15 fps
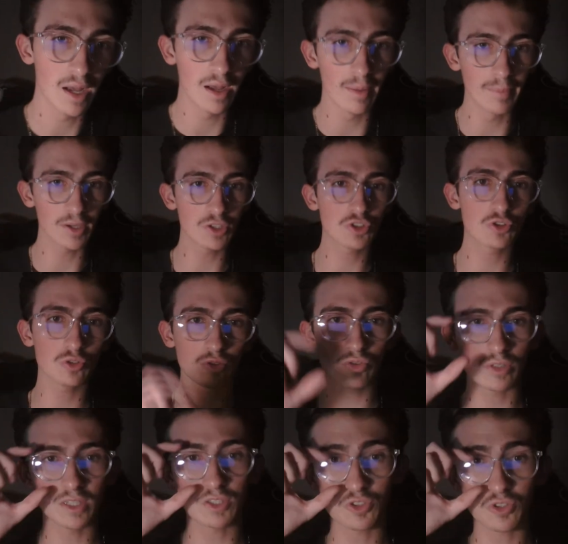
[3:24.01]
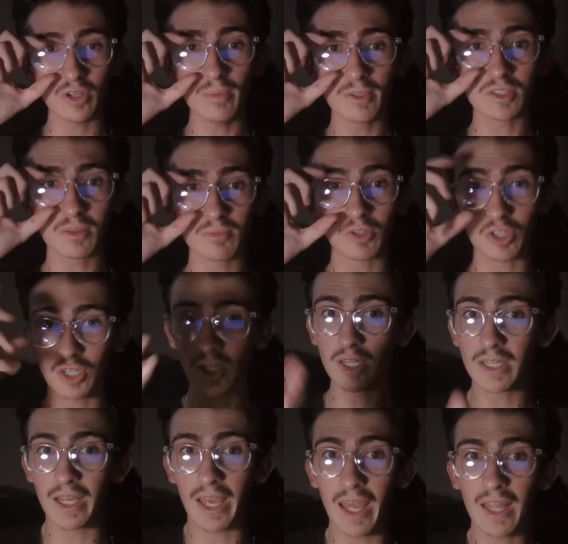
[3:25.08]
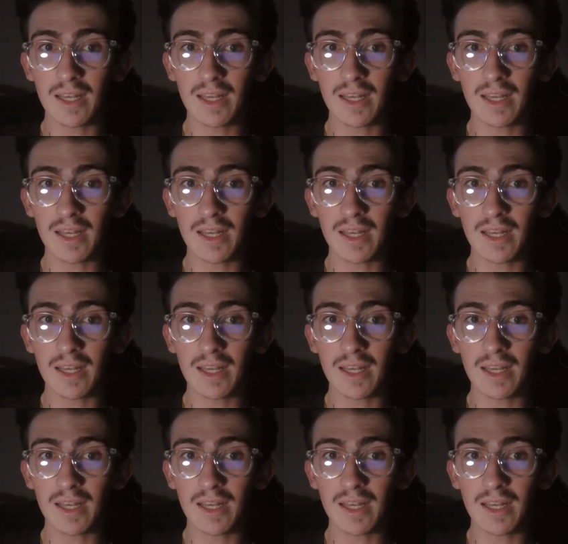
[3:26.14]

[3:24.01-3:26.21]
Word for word: Um, ext- extremism could